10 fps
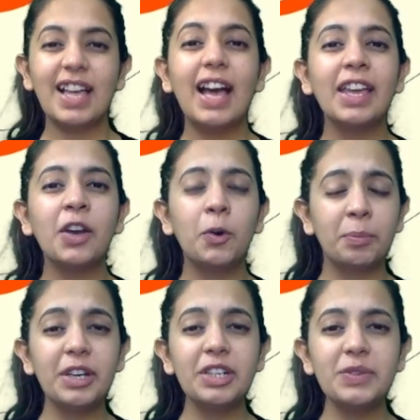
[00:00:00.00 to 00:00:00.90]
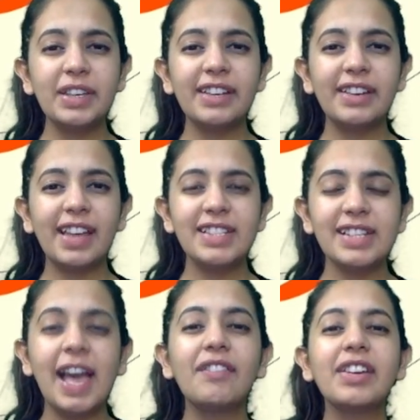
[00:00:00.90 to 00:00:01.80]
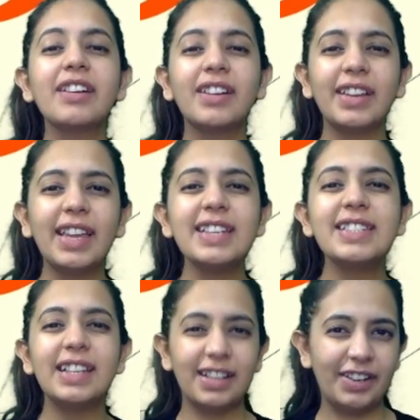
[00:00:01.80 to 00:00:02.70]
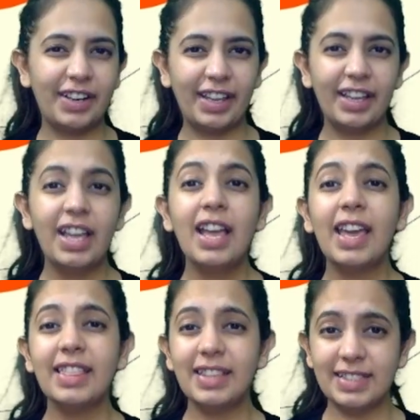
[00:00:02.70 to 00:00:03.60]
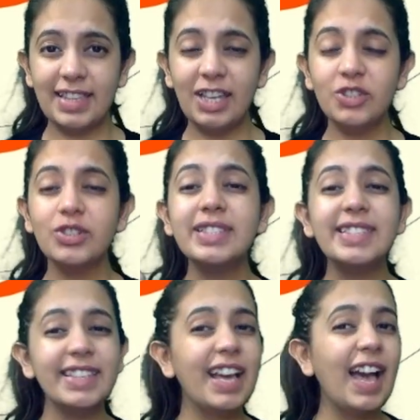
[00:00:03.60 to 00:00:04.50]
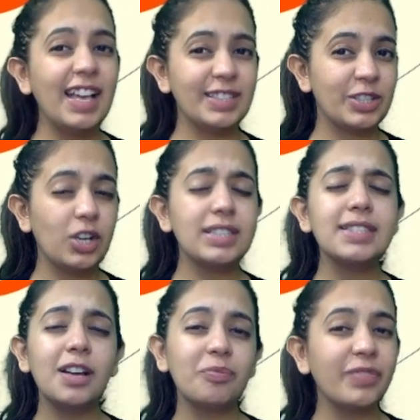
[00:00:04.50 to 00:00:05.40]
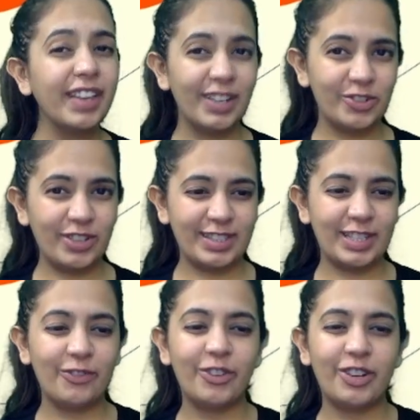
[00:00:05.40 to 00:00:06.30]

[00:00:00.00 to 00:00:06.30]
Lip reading: I hope you are doing great and having a great learning. In this session, Sia has got something interesting for